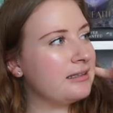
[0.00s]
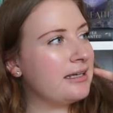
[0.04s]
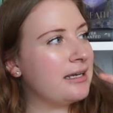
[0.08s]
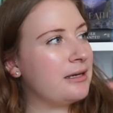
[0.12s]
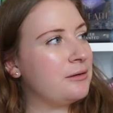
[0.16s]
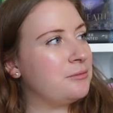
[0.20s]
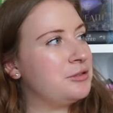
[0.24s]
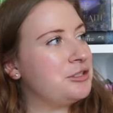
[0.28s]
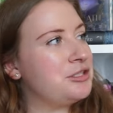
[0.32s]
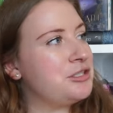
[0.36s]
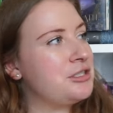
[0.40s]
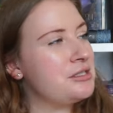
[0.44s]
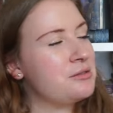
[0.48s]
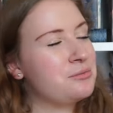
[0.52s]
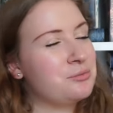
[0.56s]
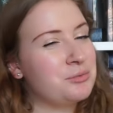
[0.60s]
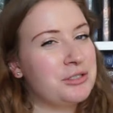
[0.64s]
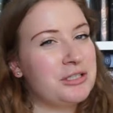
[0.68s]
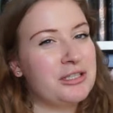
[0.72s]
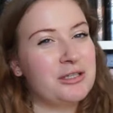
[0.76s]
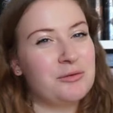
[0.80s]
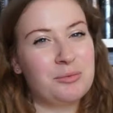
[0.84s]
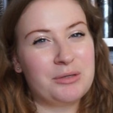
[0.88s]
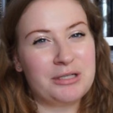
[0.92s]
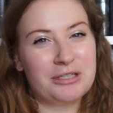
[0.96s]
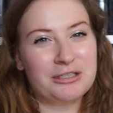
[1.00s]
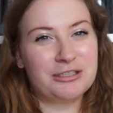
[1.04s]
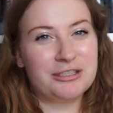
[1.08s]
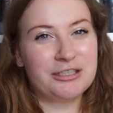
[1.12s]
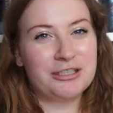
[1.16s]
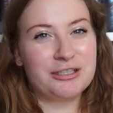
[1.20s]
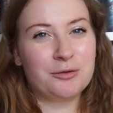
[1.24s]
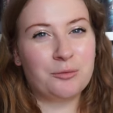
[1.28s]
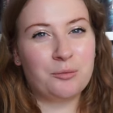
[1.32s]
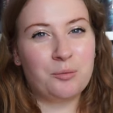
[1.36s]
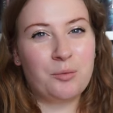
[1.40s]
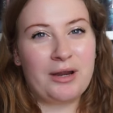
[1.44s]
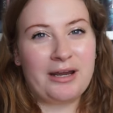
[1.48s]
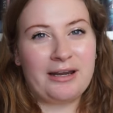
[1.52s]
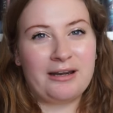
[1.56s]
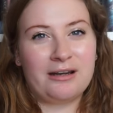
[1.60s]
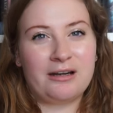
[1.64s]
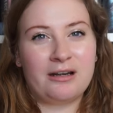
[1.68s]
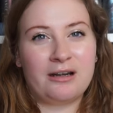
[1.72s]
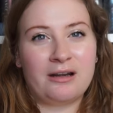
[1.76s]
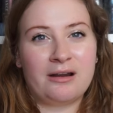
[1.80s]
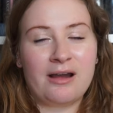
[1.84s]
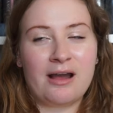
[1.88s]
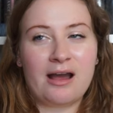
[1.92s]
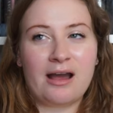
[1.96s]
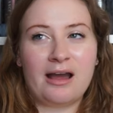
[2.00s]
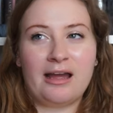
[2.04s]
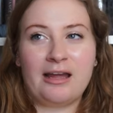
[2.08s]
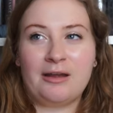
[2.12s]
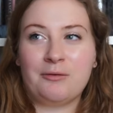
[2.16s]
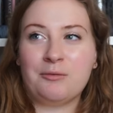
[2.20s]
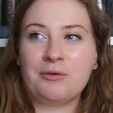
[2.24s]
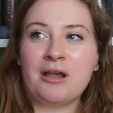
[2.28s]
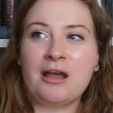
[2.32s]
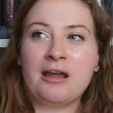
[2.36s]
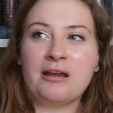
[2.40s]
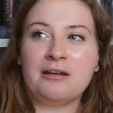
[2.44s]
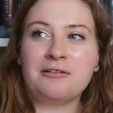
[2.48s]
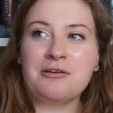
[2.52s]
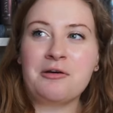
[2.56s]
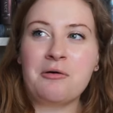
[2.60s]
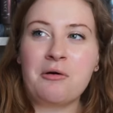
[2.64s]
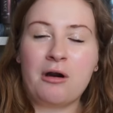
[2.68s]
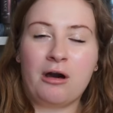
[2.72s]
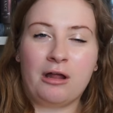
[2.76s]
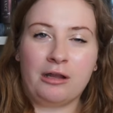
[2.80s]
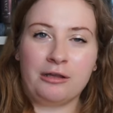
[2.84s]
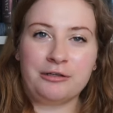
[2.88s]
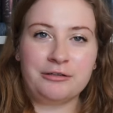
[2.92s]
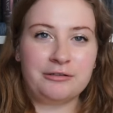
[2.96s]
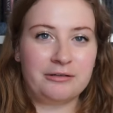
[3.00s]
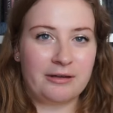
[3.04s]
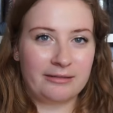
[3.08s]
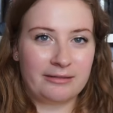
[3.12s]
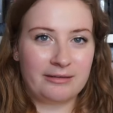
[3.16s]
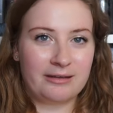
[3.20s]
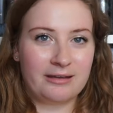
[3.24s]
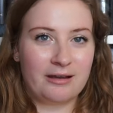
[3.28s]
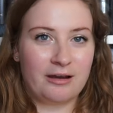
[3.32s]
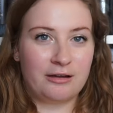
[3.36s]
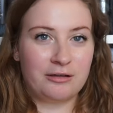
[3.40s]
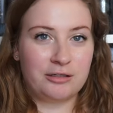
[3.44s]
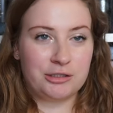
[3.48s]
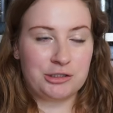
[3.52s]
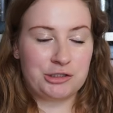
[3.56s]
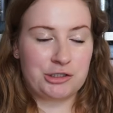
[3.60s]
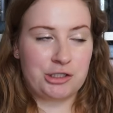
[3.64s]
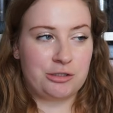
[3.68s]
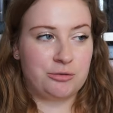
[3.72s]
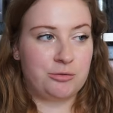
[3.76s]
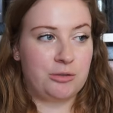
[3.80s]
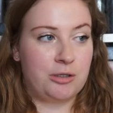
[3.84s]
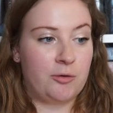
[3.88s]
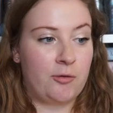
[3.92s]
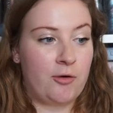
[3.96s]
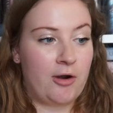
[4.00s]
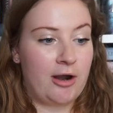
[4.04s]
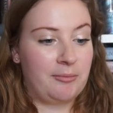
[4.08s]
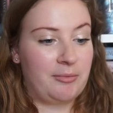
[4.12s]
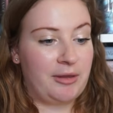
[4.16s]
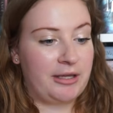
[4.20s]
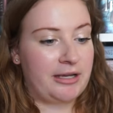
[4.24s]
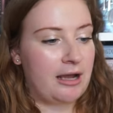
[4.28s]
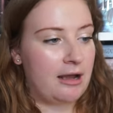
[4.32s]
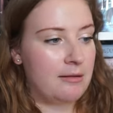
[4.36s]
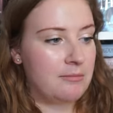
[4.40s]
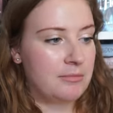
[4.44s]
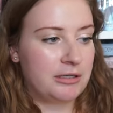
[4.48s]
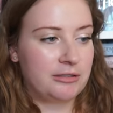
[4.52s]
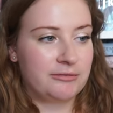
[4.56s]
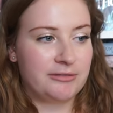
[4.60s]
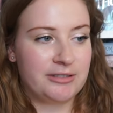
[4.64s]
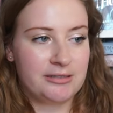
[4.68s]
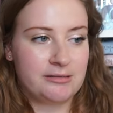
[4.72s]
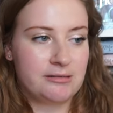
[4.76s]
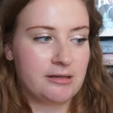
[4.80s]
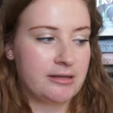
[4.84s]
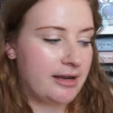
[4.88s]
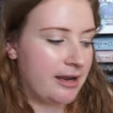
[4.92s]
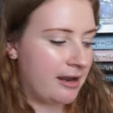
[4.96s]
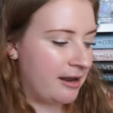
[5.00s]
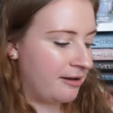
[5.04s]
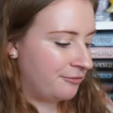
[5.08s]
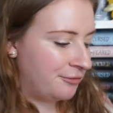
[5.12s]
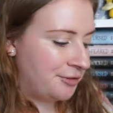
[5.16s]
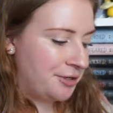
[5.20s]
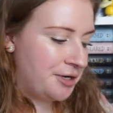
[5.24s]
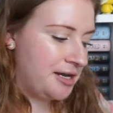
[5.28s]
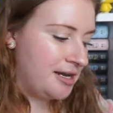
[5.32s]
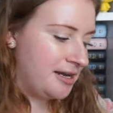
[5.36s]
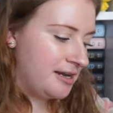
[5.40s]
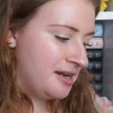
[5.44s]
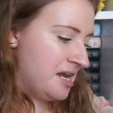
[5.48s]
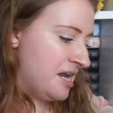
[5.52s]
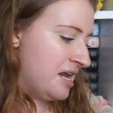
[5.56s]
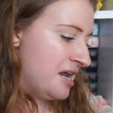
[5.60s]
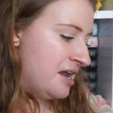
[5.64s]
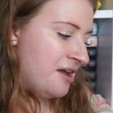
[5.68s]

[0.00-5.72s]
like it was just really weird where I would kind of go all or nothing on a genre where I'm like I'm gonna read like every